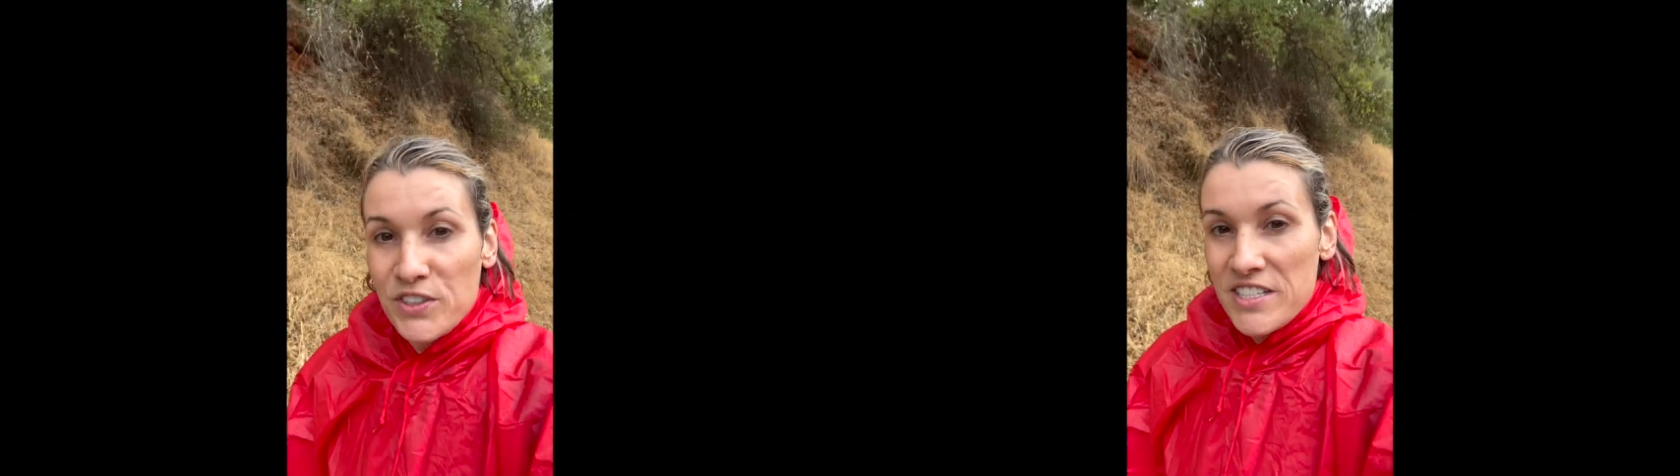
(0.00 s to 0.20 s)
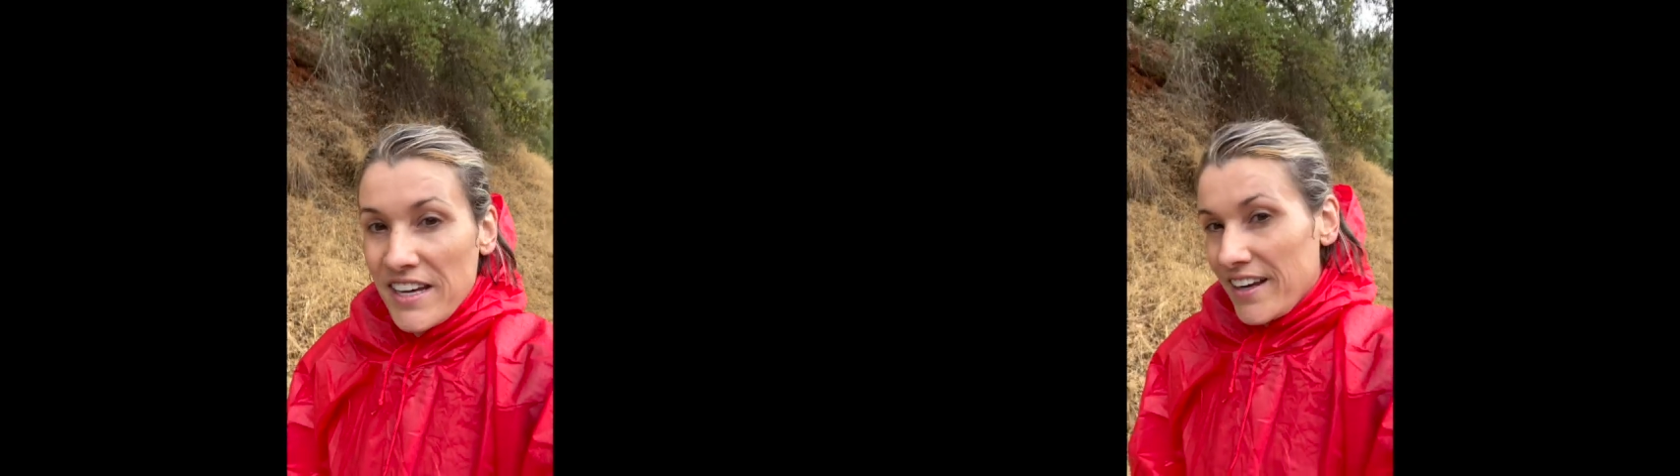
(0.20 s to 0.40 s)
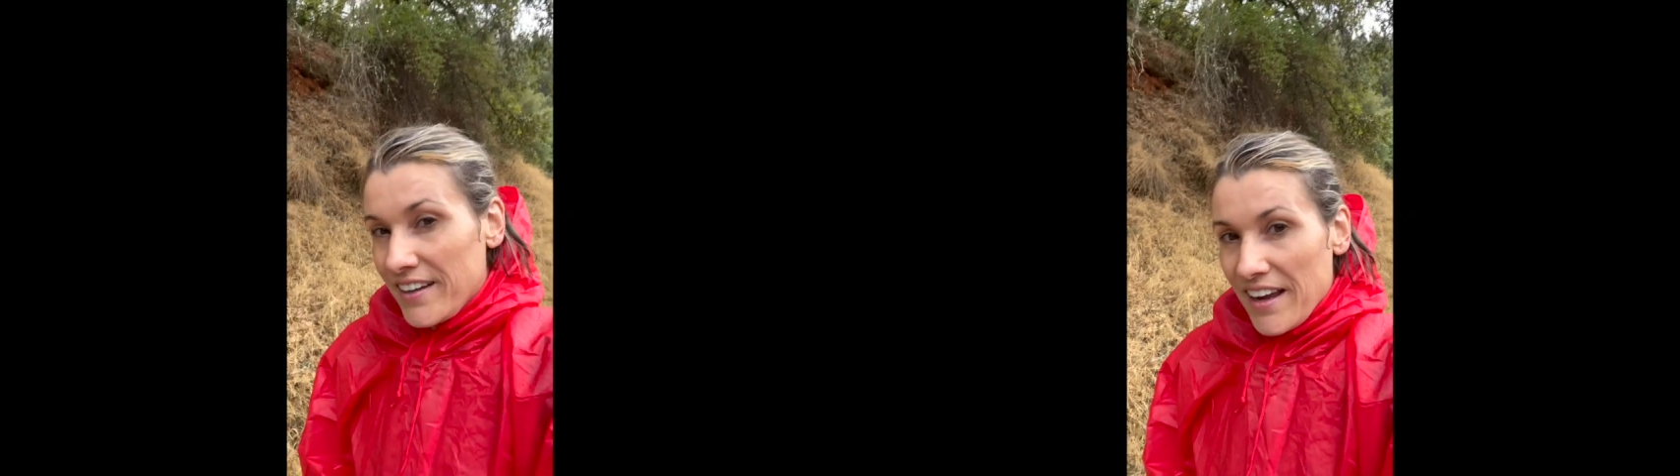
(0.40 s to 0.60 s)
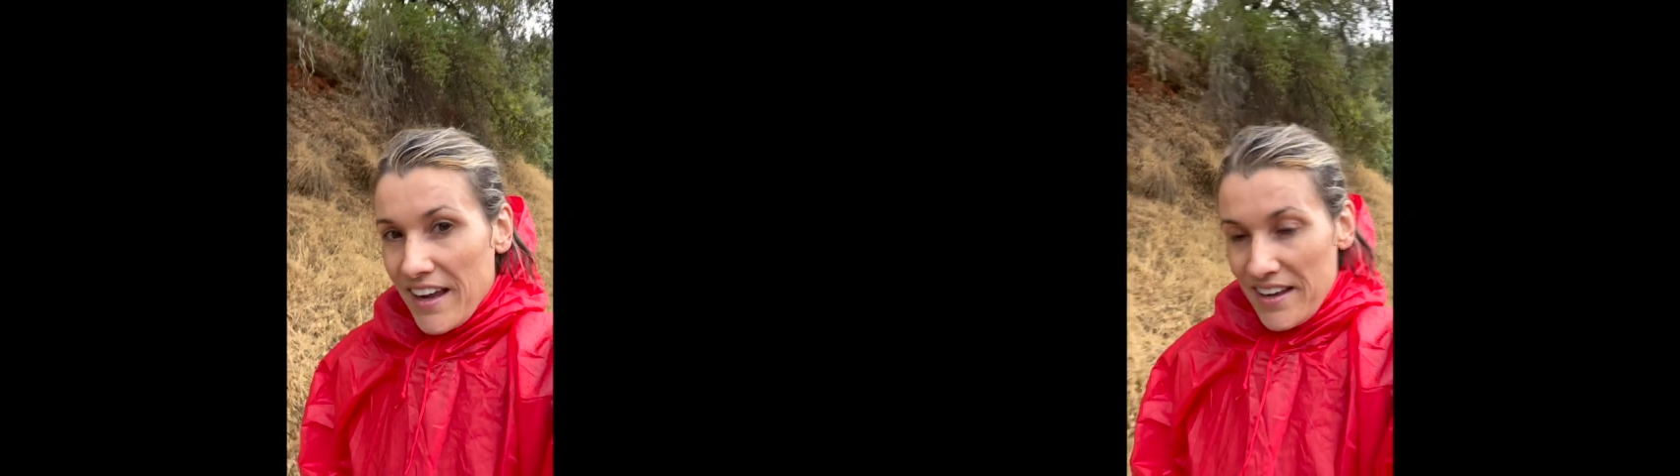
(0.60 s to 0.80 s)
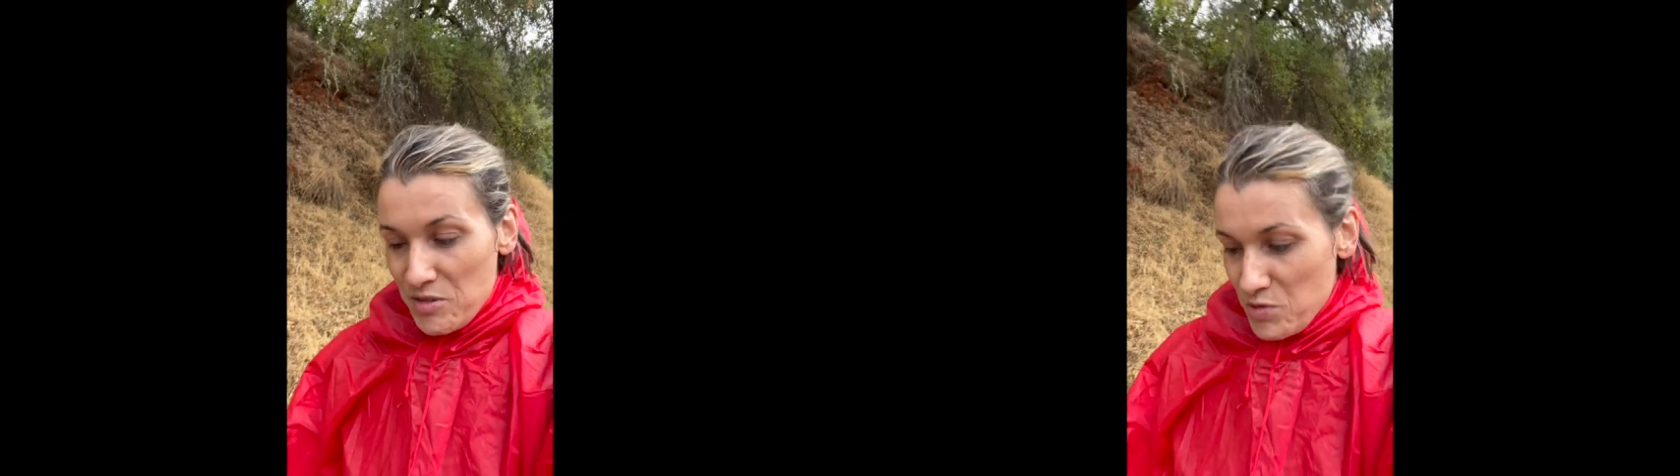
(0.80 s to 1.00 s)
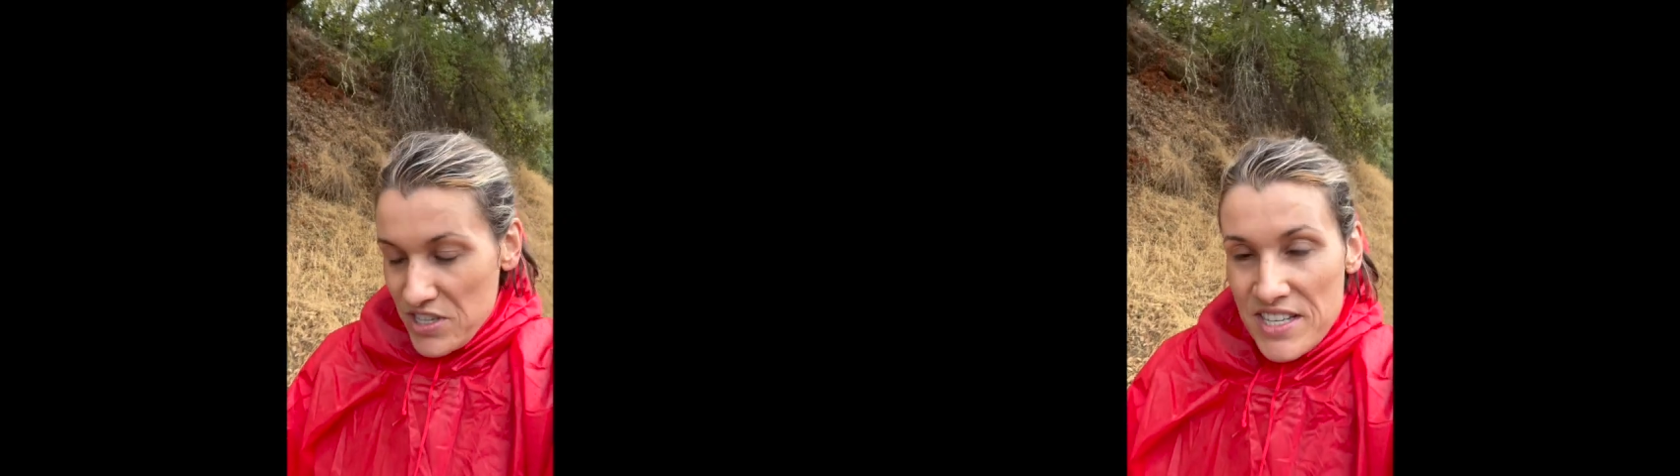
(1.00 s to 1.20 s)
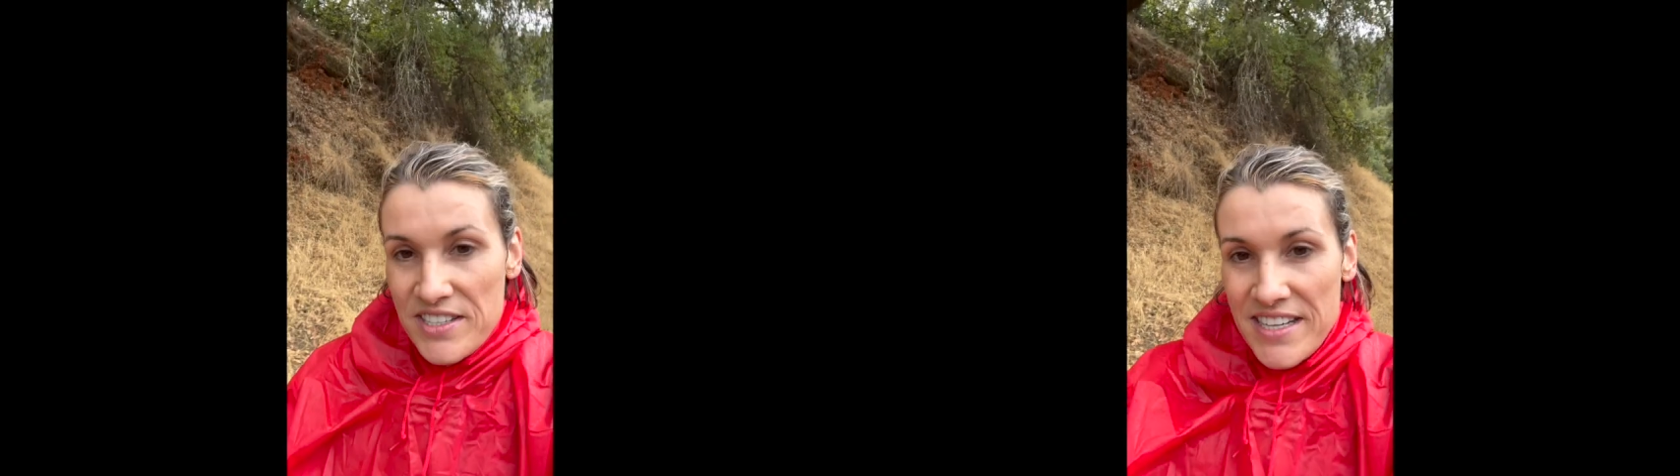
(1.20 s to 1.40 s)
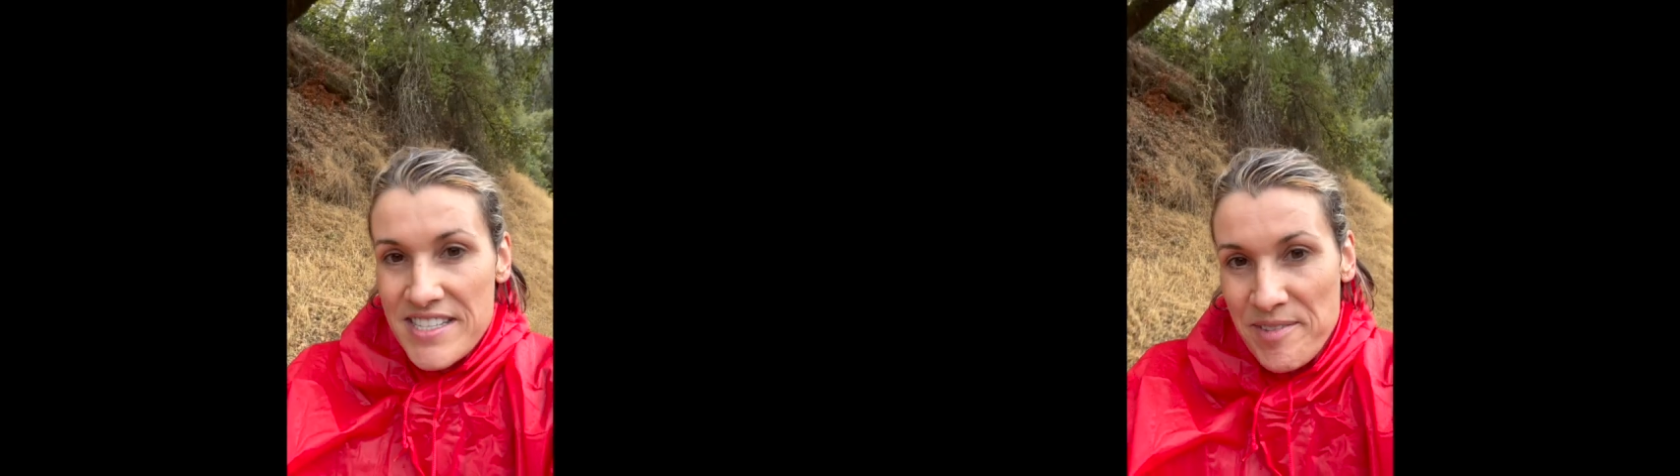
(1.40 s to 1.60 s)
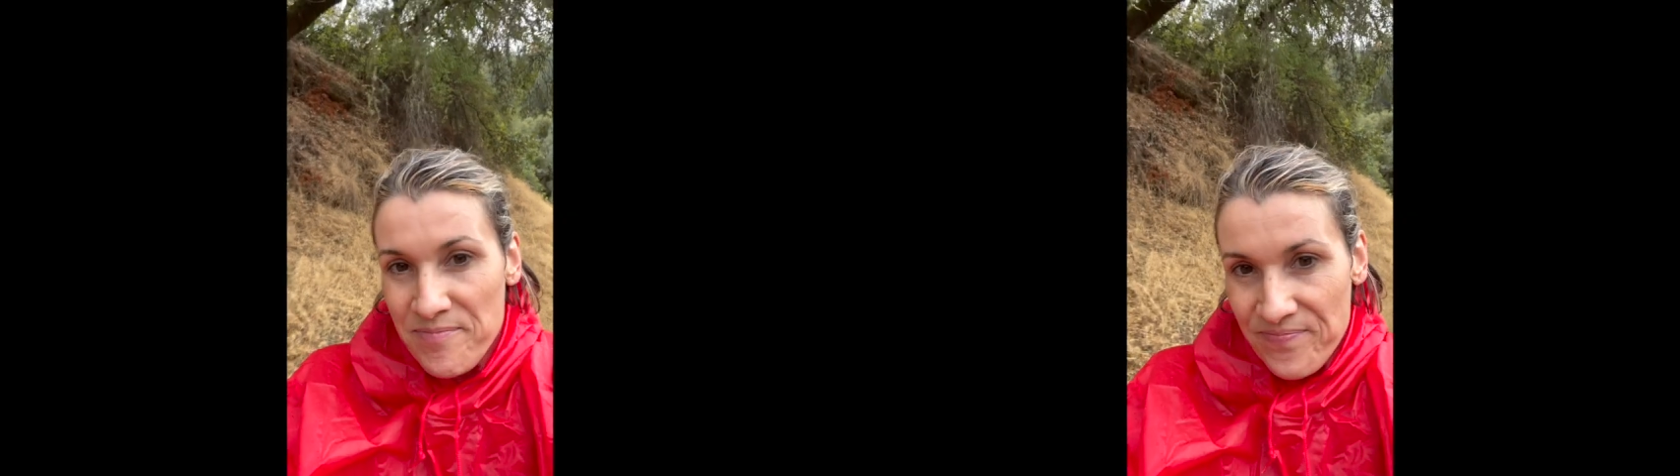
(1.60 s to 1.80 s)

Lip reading: day, and we'll see you next time.